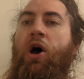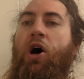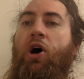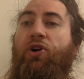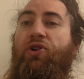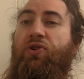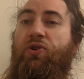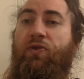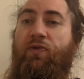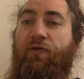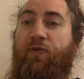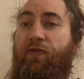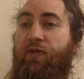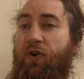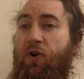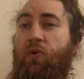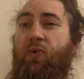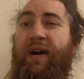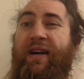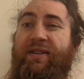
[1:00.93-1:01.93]
a
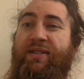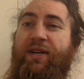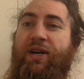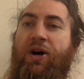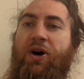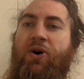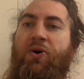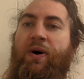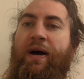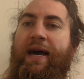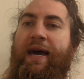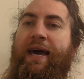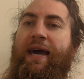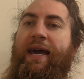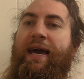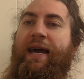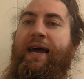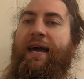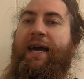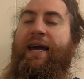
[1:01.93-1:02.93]
few weeks ago
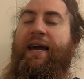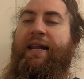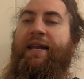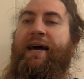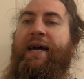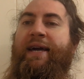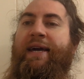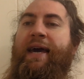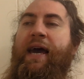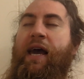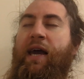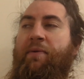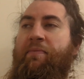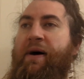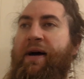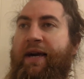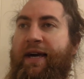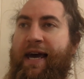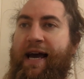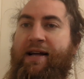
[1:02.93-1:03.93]
in a game
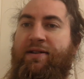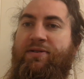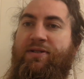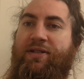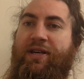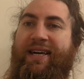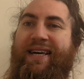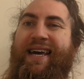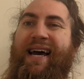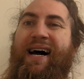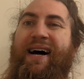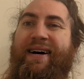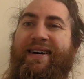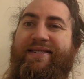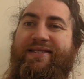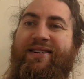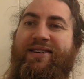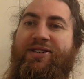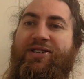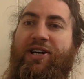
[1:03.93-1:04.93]
against the
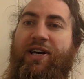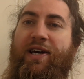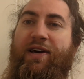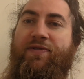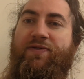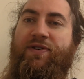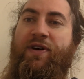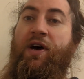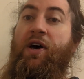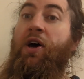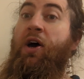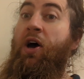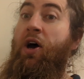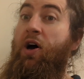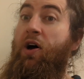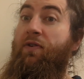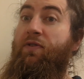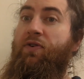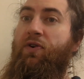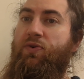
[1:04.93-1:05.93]
Kaiser Chiefs.
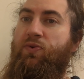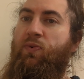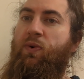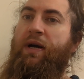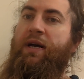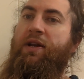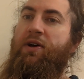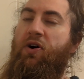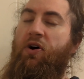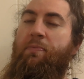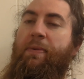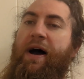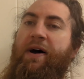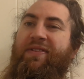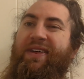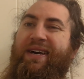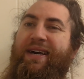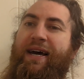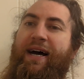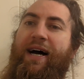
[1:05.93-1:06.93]
Of course, we know about
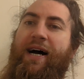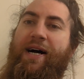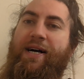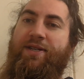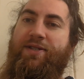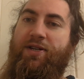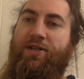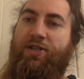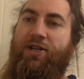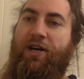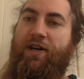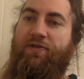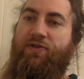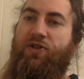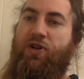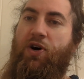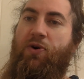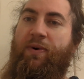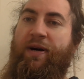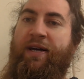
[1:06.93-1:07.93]
the Kaiser Chiefs,
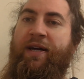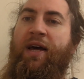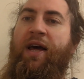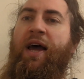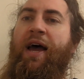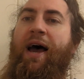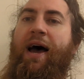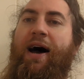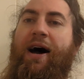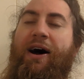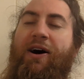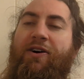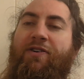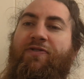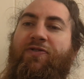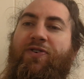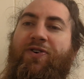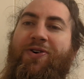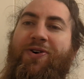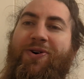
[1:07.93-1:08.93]
don't we?
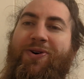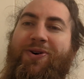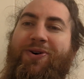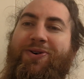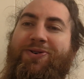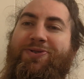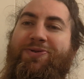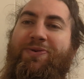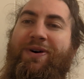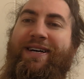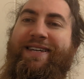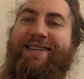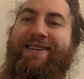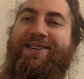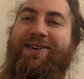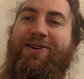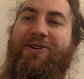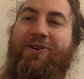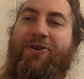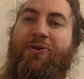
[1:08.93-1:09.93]
Of course we
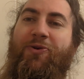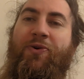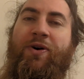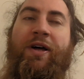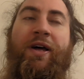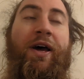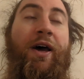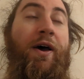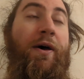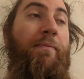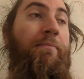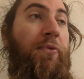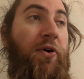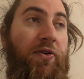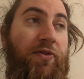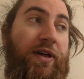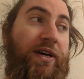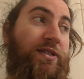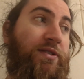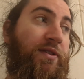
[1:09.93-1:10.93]
do.
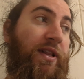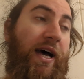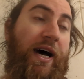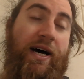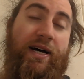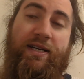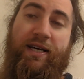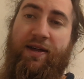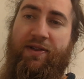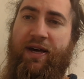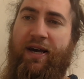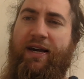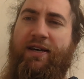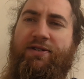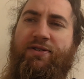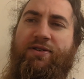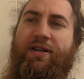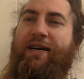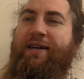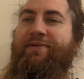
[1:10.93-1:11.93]
But this lad, I think
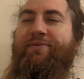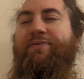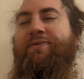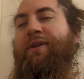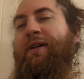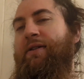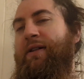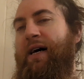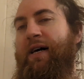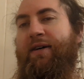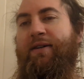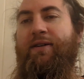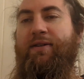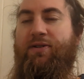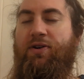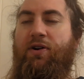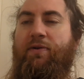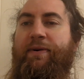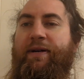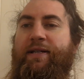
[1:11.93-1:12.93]
it's
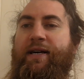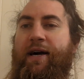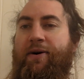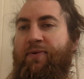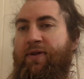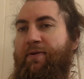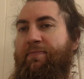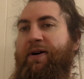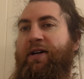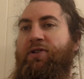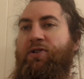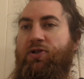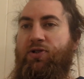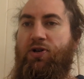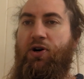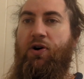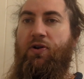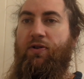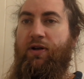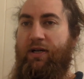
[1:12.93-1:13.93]
got to be taken with a pinch of
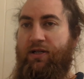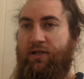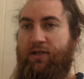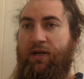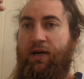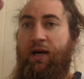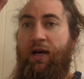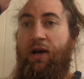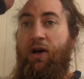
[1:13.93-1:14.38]
salt, this